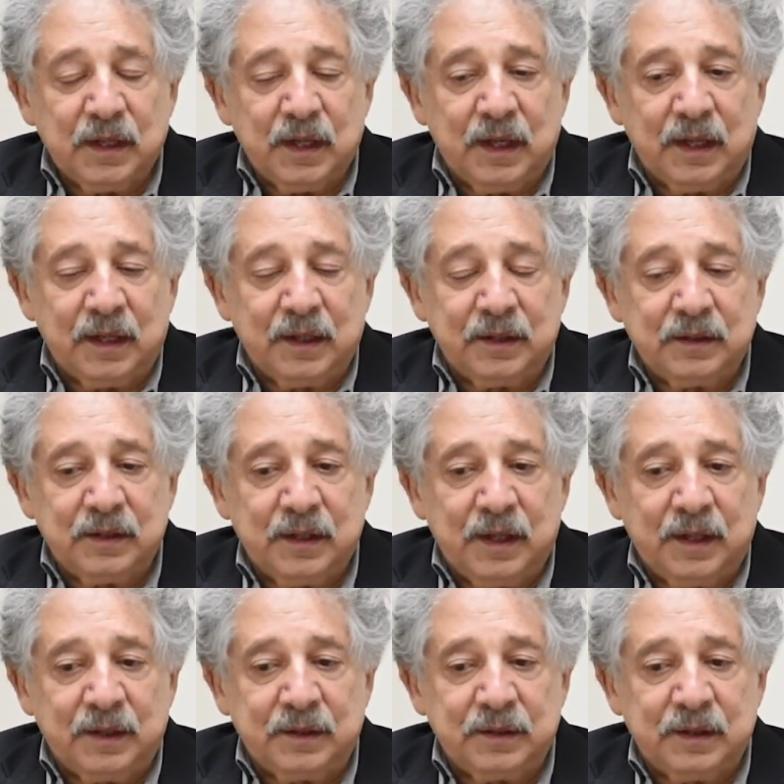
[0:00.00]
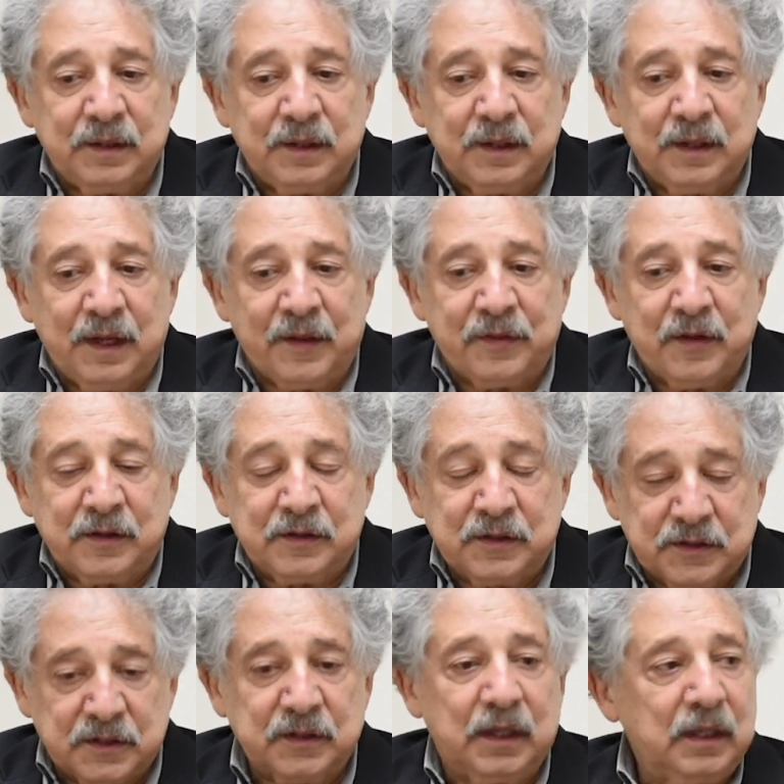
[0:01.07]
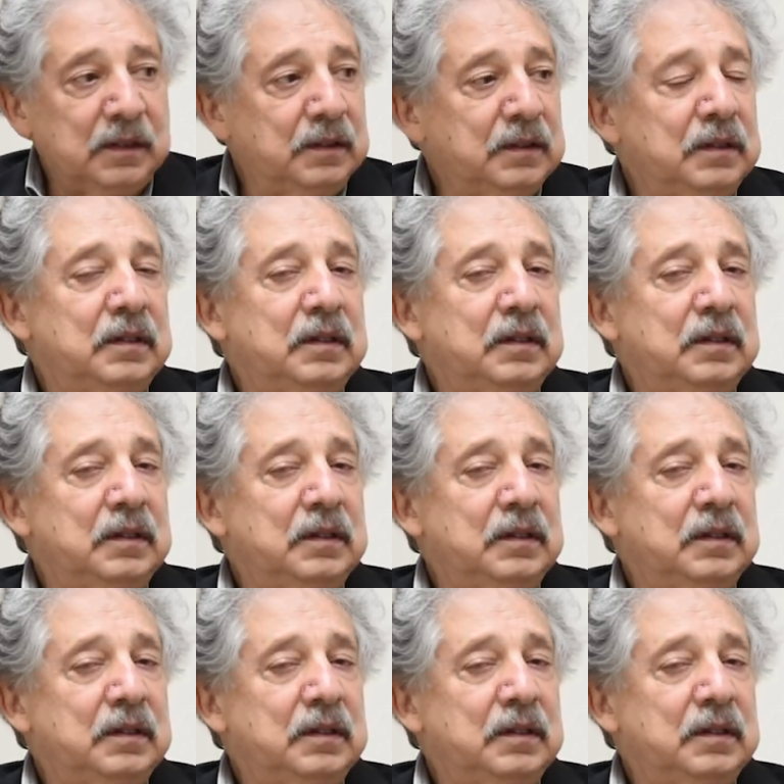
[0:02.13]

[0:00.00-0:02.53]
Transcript: and ethnicity.